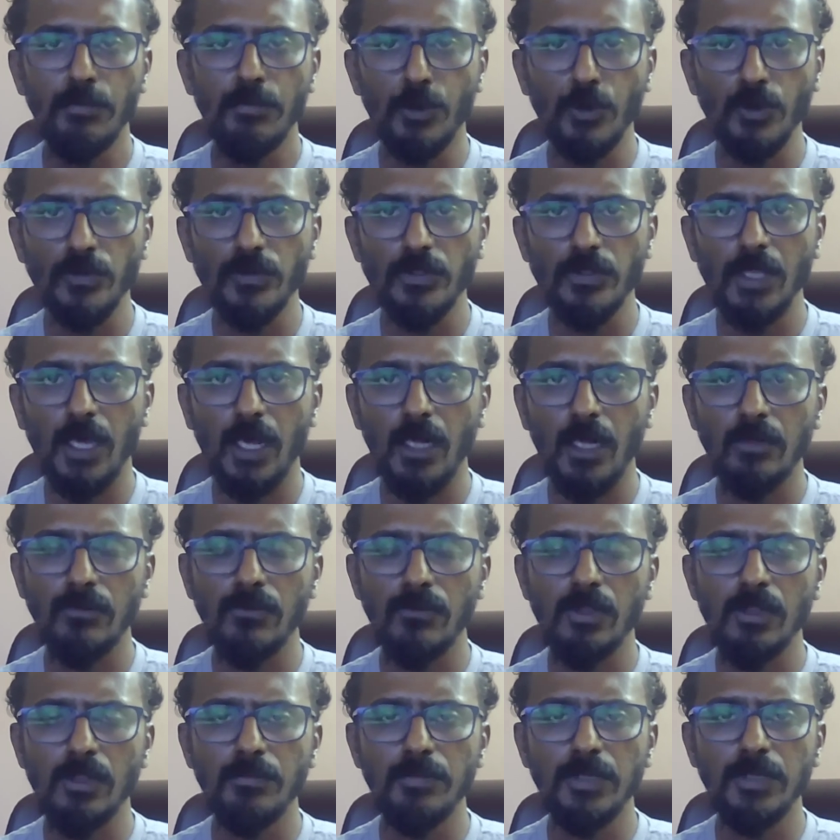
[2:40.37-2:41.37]
Post that,
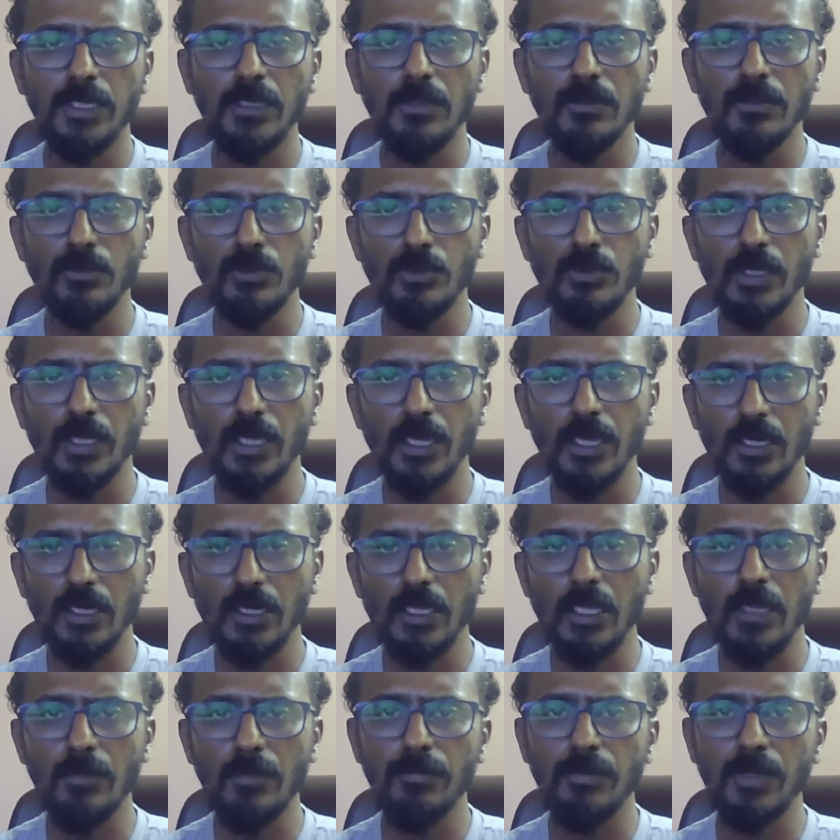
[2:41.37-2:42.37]
we'll be doing a
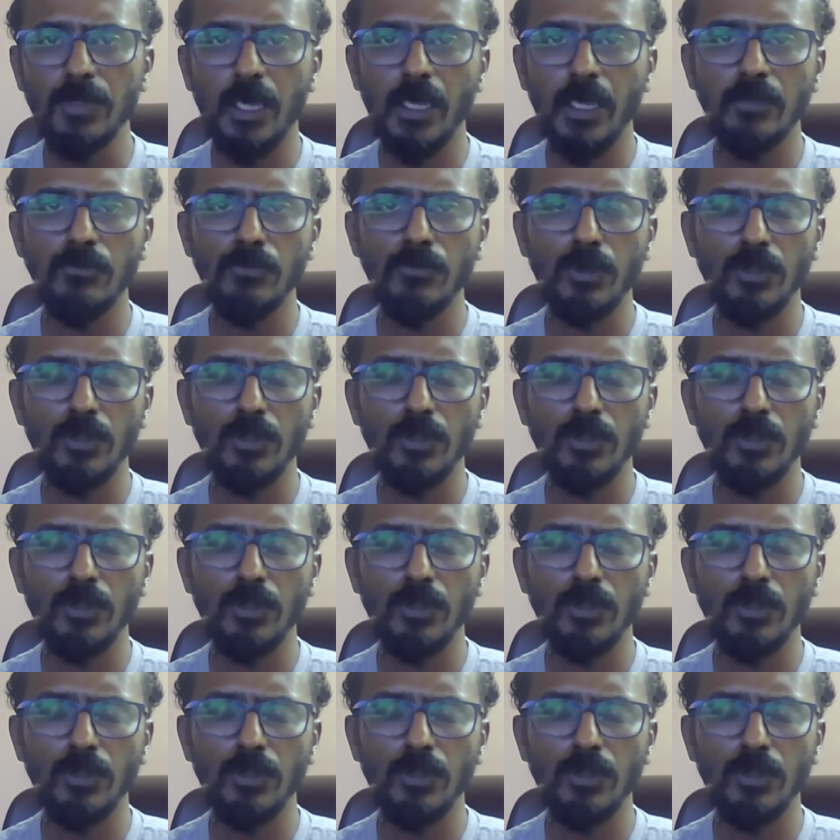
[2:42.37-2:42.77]
deep dive